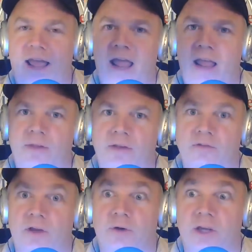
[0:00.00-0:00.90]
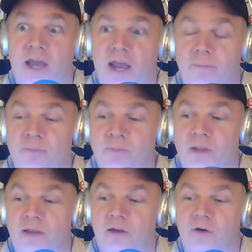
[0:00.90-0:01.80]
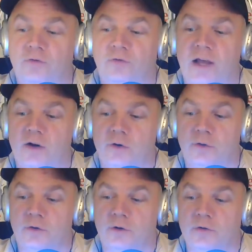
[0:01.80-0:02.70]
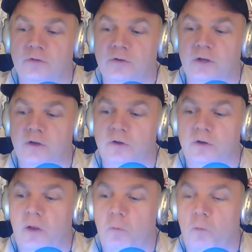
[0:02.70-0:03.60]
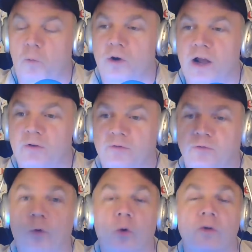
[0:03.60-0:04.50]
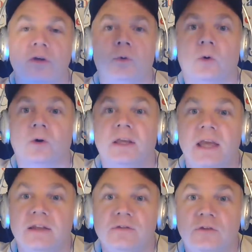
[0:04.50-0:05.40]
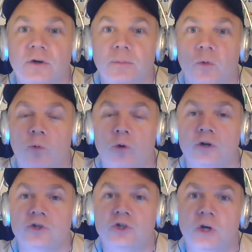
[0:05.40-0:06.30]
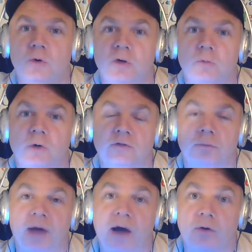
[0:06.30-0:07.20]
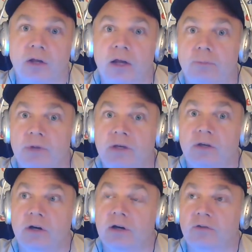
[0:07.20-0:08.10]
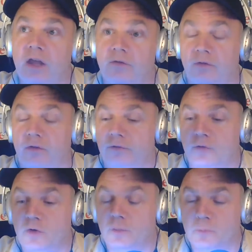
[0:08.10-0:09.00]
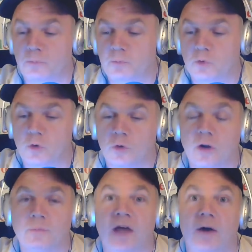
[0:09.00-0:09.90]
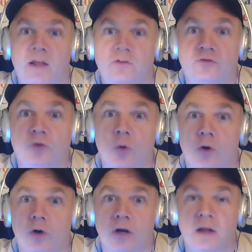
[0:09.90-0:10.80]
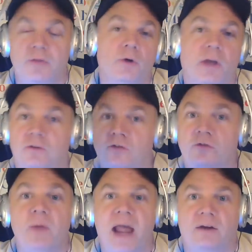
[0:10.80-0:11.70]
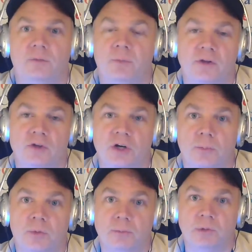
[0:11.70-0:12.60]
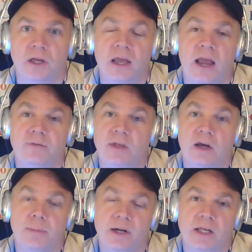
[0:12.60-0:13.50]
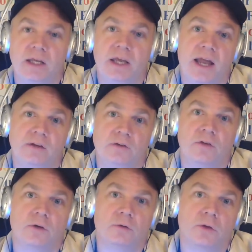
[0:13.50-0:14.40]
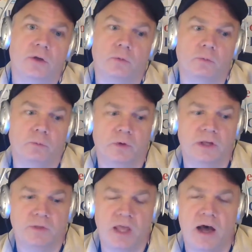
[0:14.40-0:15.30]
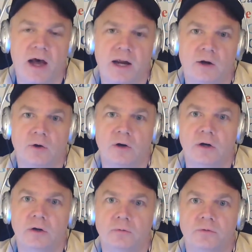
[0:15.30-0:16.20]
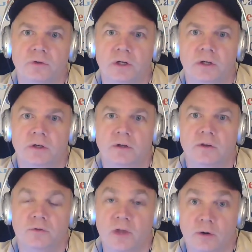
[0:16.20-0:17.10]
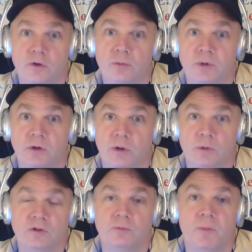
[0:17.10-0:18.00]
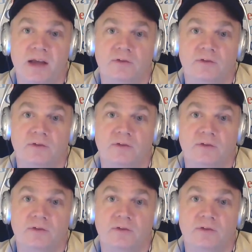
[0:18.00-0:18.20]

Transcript: and then say okay here's flat earthers. We're not for them or against them. We're just showing you what it's about. Because if if the film crew comes out as for, they'll get smacked by the general public. And if they come out against, they'll they'll get the ire of the flat earth community which and also